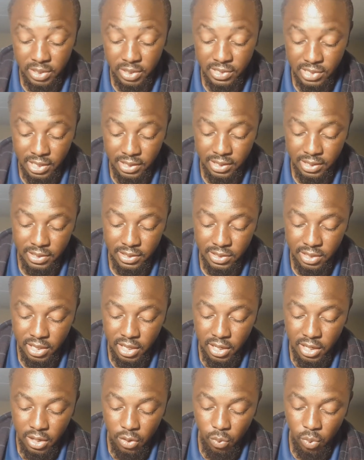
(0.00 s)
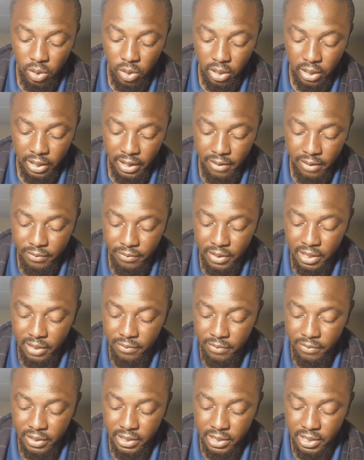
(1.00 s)
Santas will have an
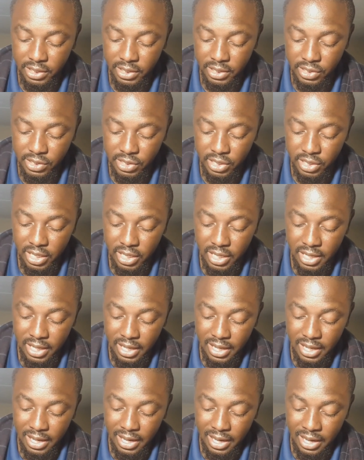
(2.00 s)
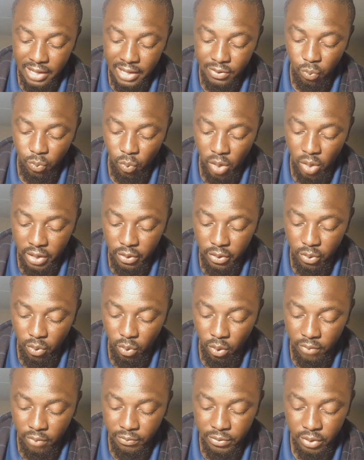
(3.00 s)
advantage as
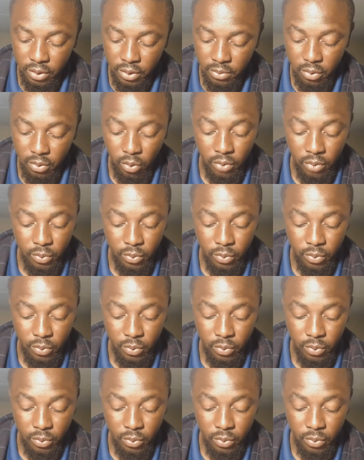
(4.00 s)
one of the